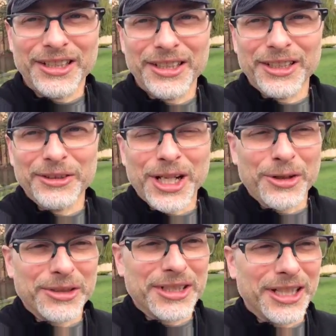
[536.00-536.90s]

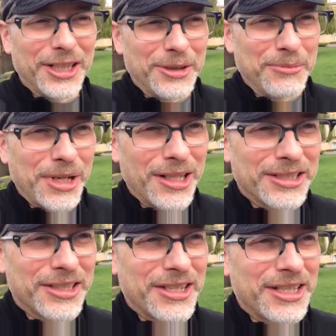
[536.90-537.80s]
around
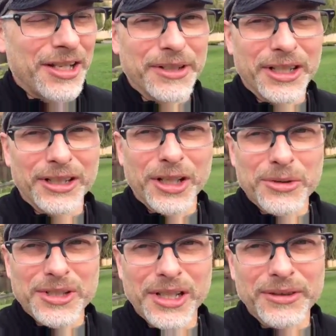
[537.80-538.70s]
politics on that very
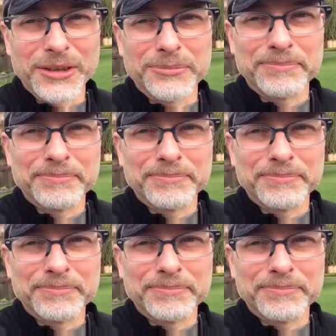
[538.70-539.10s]
close level,